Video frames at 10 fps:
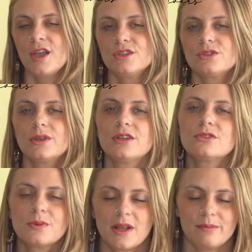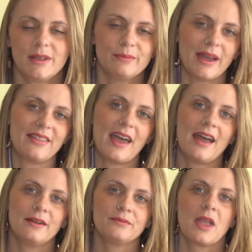So here's what I mean by that.
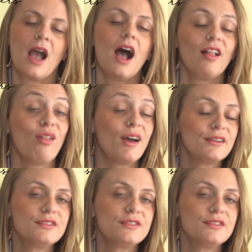A lot